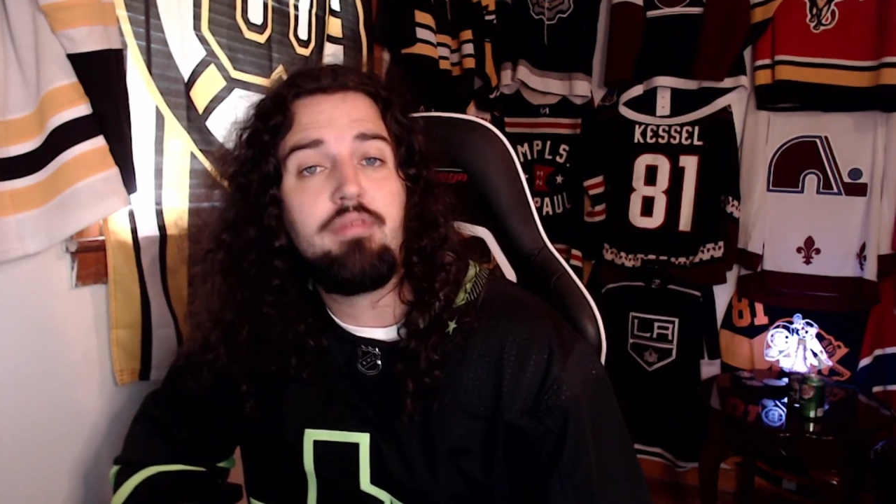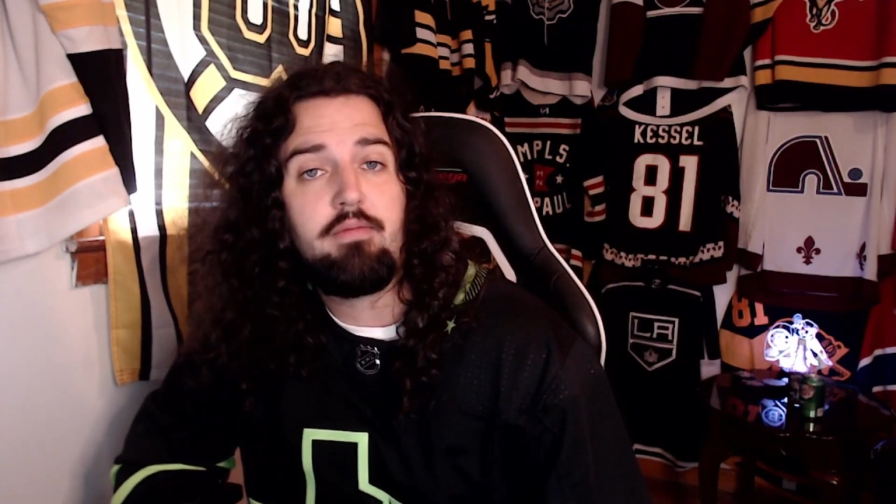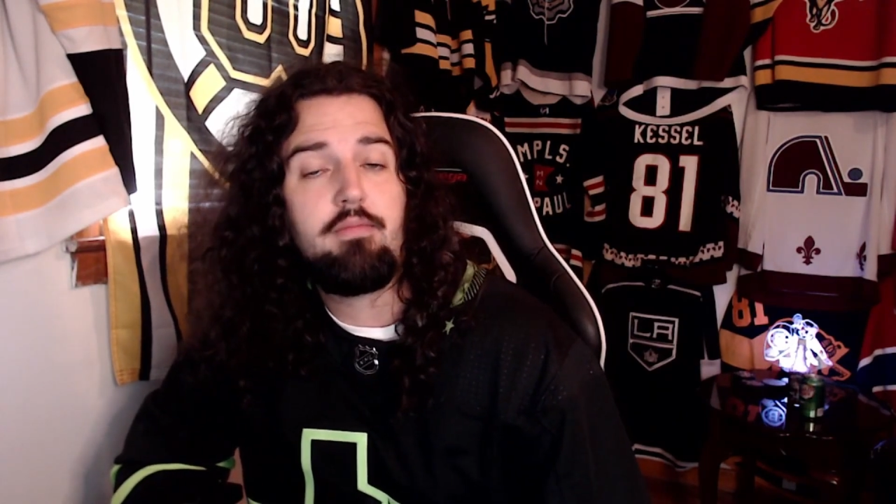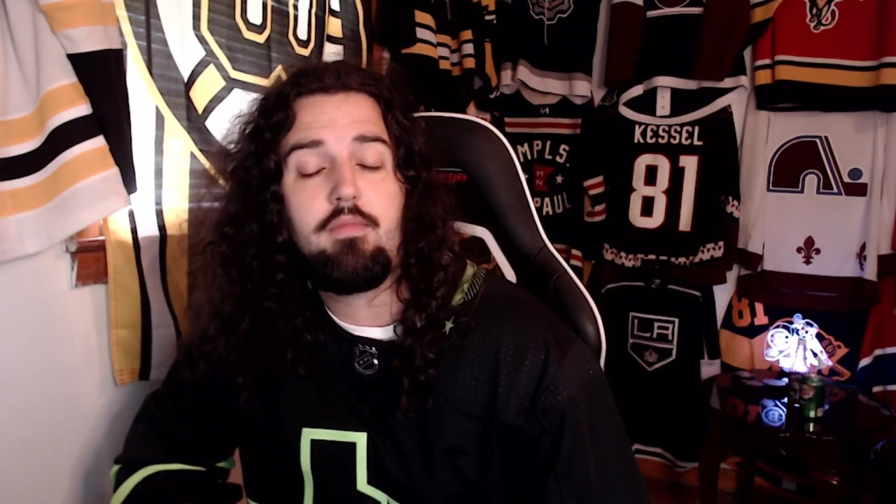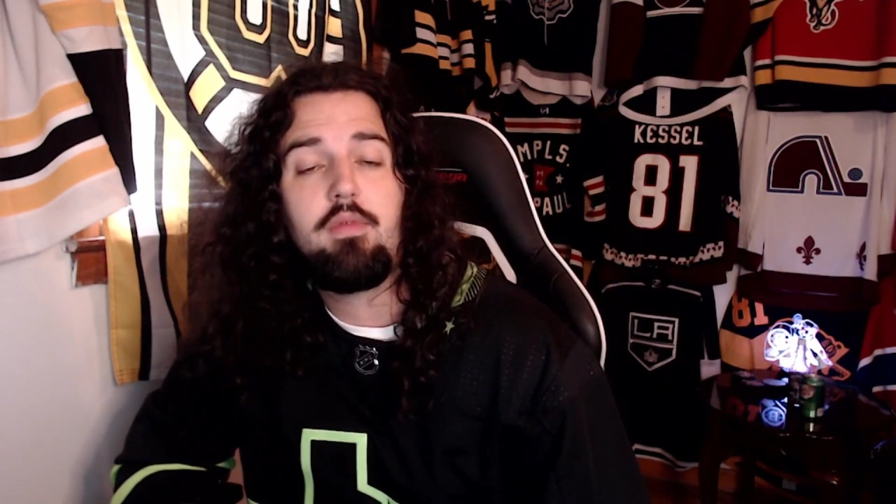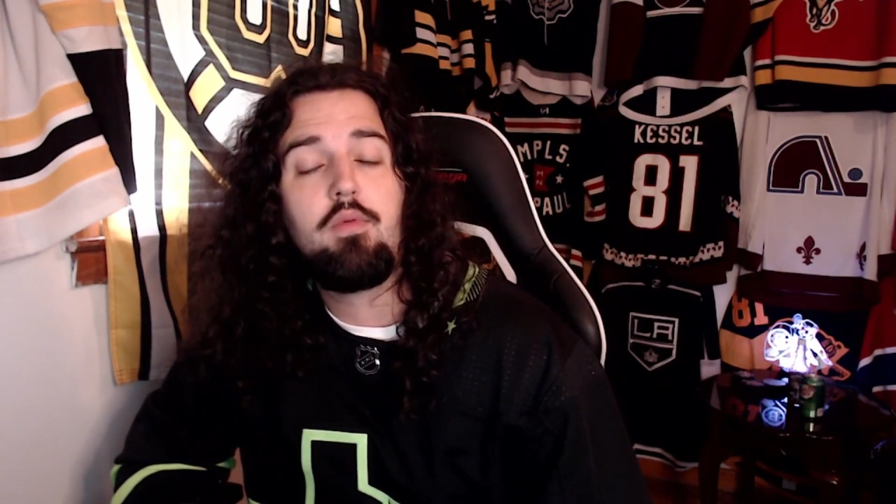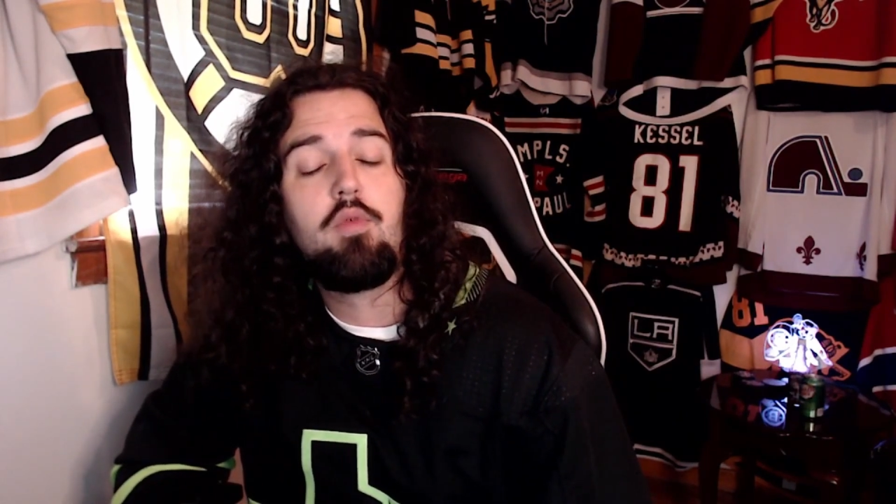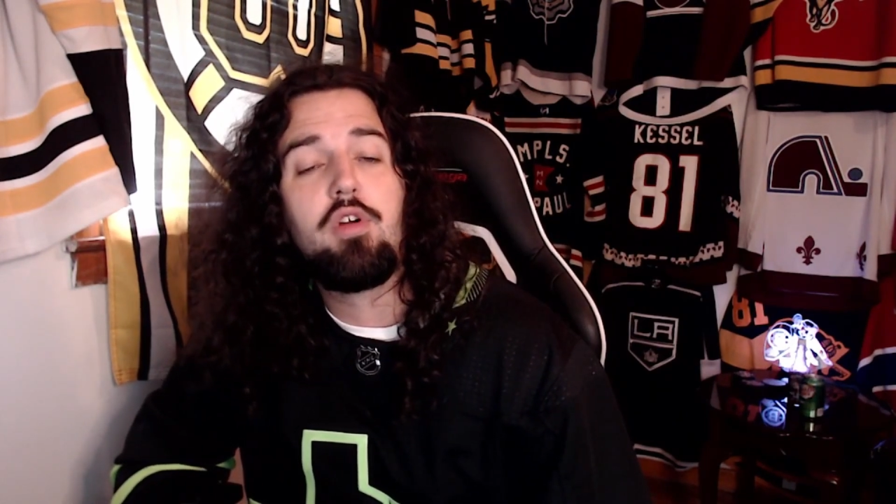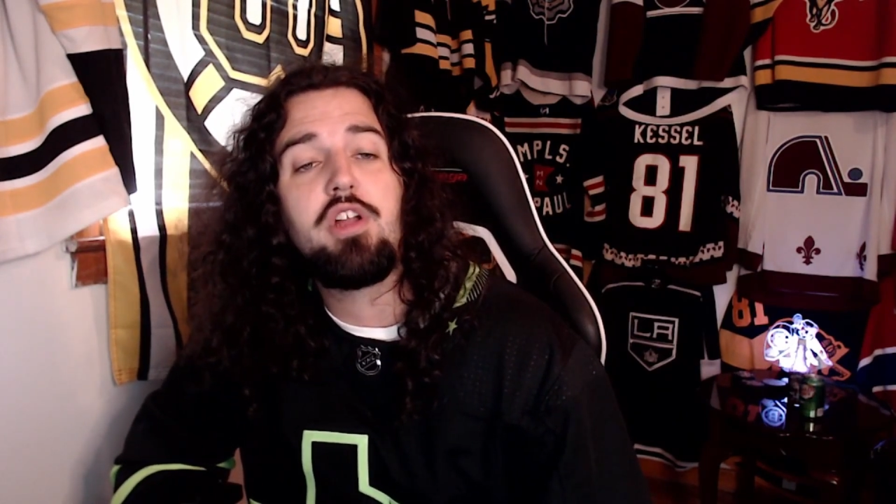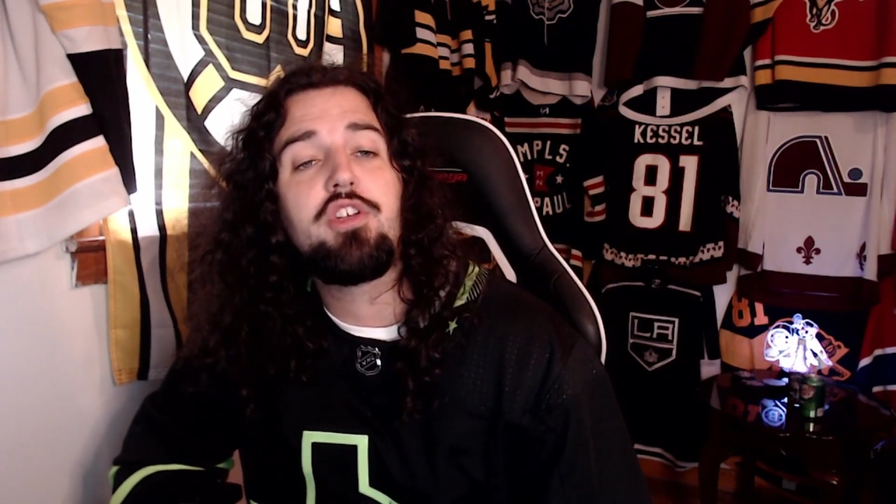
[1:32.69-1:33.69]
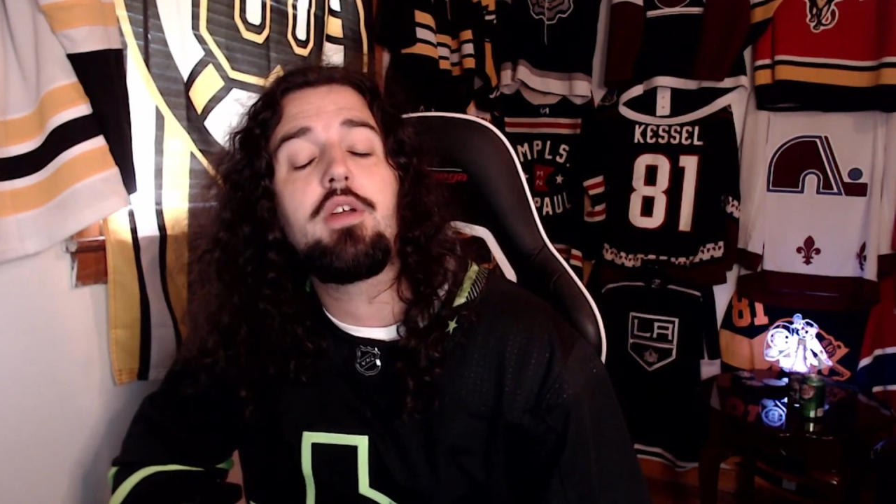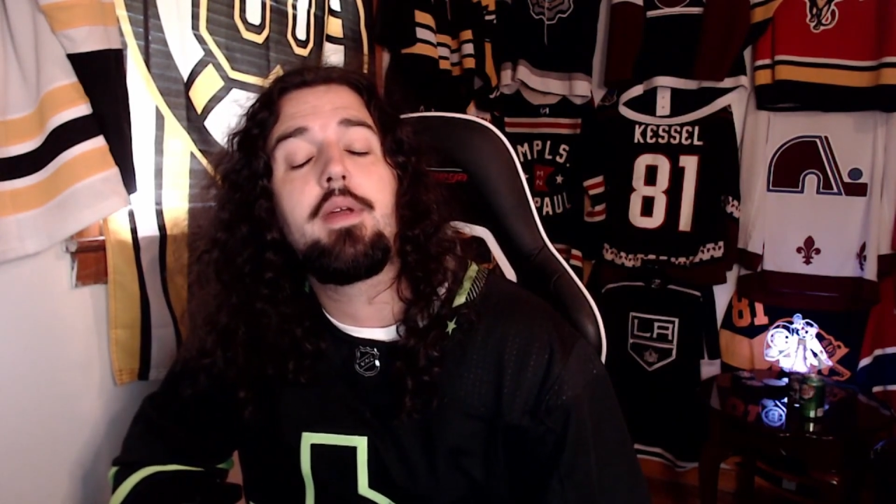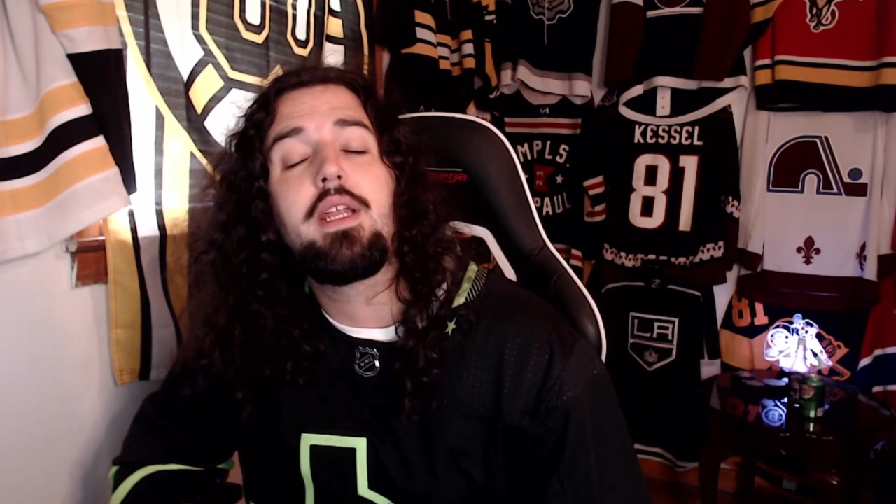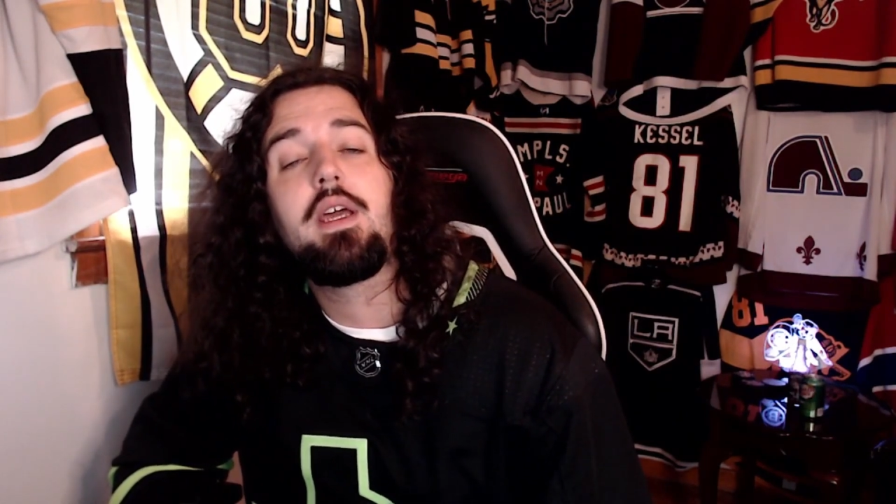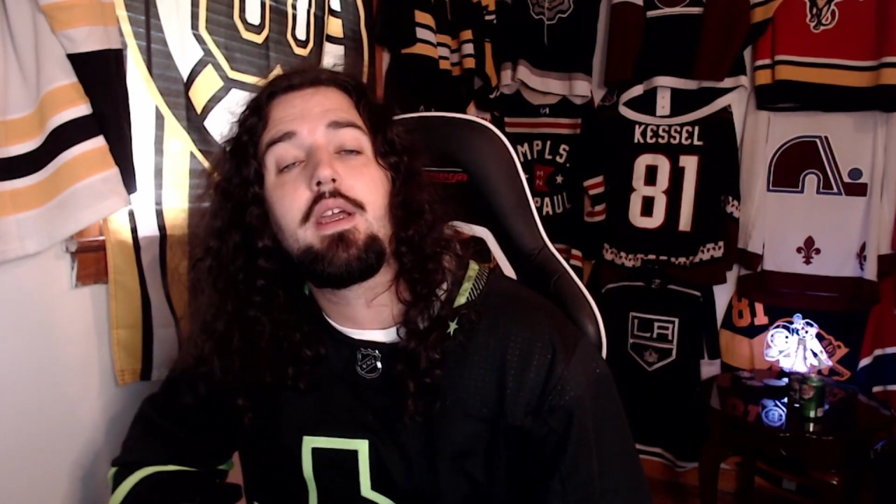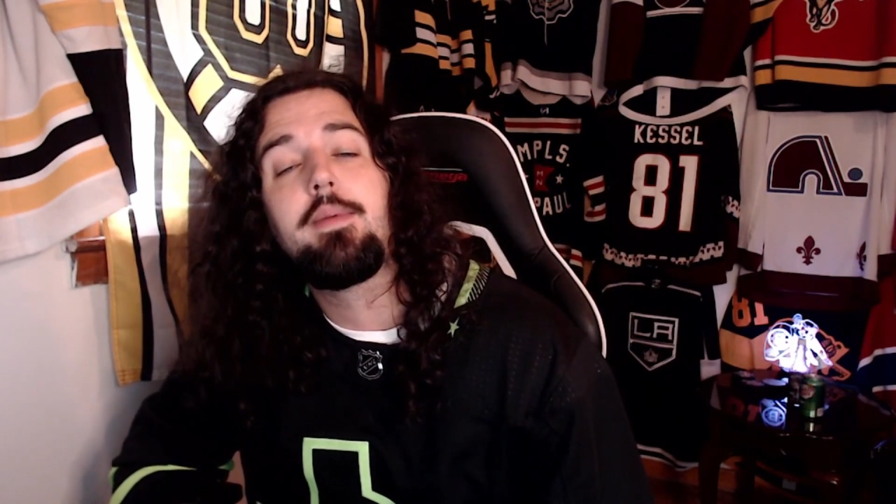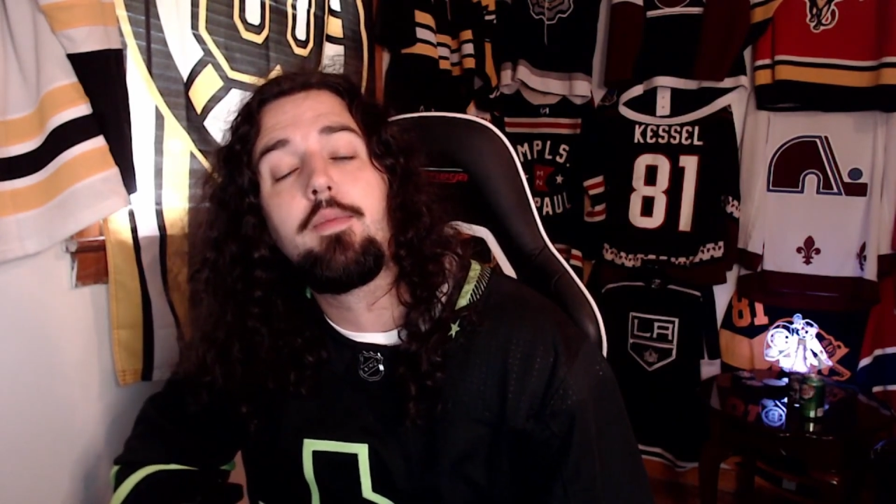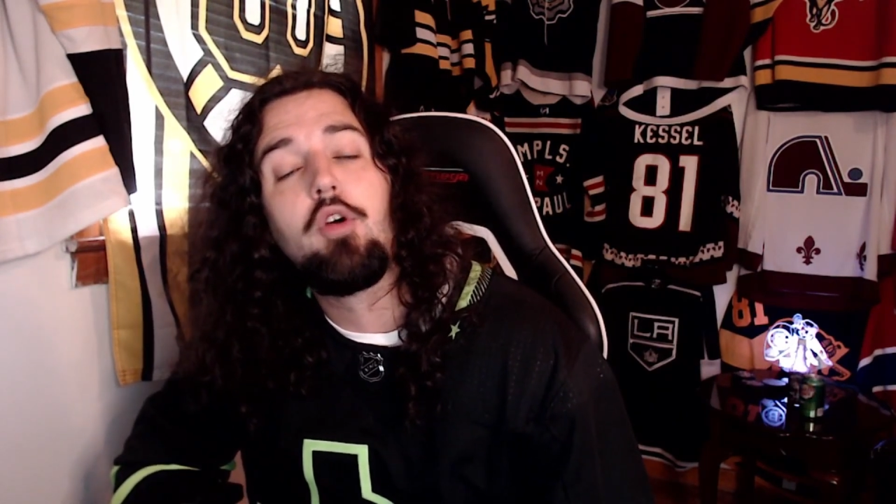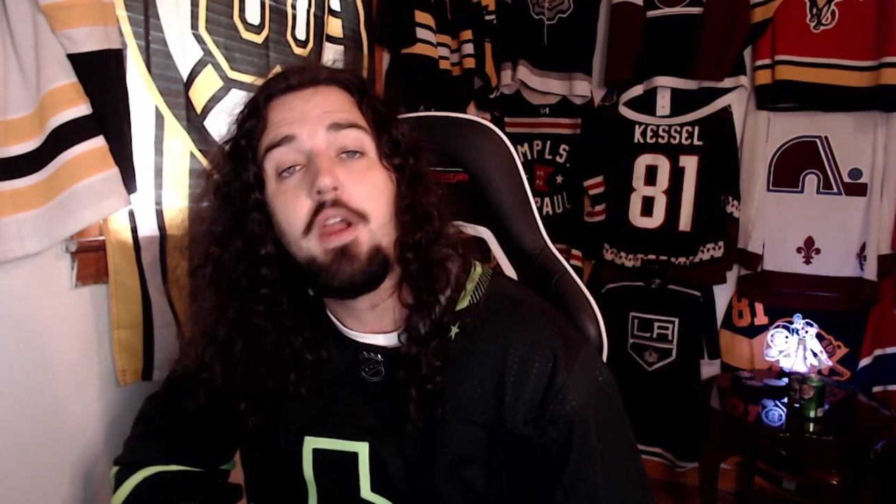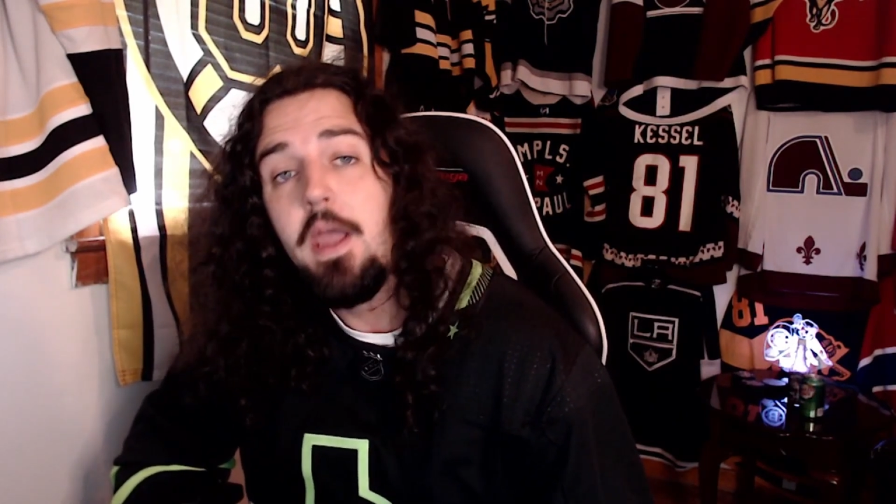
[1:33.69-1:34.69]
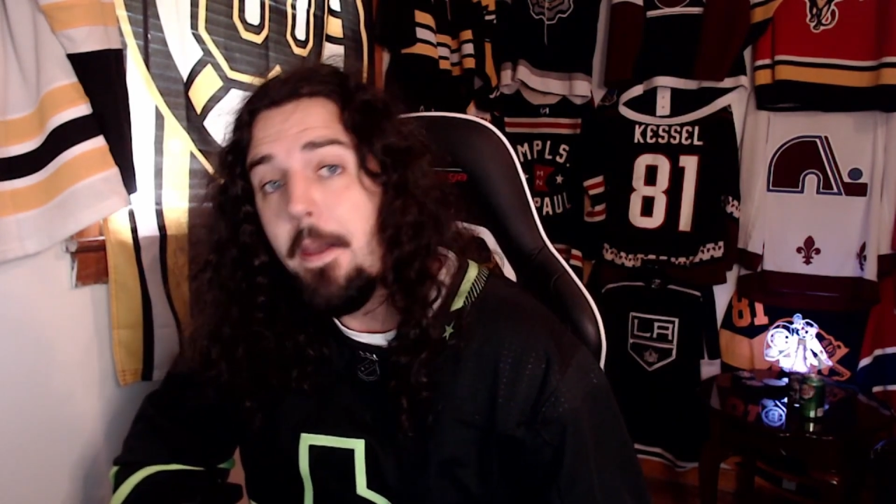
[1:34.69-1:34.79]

but we're not talking about Anaheim anymore.